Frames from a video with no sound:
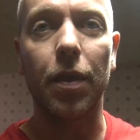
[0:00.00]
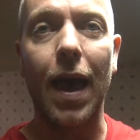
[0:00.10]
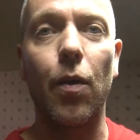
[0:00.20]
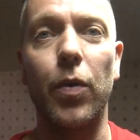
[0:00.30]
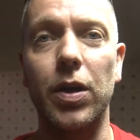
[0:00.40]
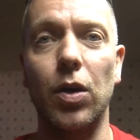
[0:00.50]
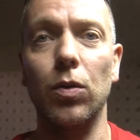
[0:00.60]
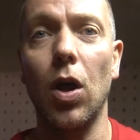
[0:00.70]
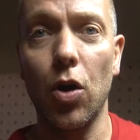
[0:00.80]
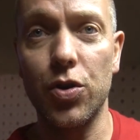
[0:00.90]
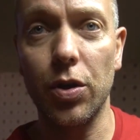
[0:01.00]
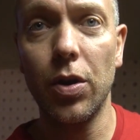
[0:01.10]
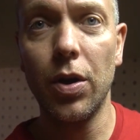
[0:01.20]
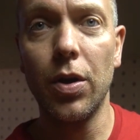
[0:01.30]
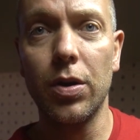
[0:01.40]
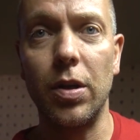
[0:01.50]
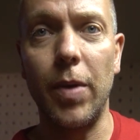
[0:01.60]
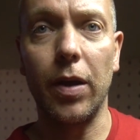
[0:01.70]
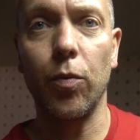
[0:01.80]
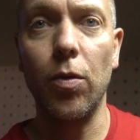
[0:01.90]
that window larger to
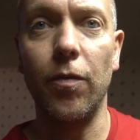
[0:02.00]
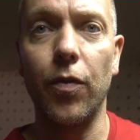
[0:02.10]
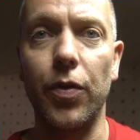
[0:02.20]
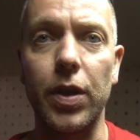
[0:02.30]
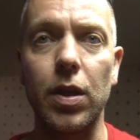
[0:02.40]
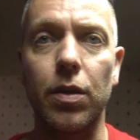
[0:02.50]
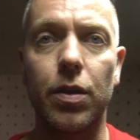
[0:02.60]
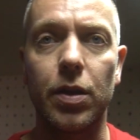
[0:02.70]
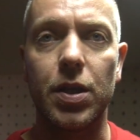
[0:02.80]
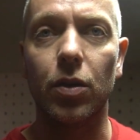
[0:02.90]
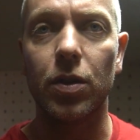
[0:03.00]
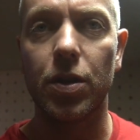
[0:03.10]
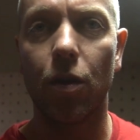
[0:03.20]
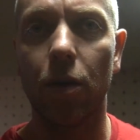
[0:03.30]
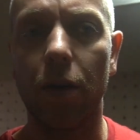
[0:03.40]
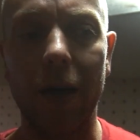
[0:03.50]
make room for the tilt and turn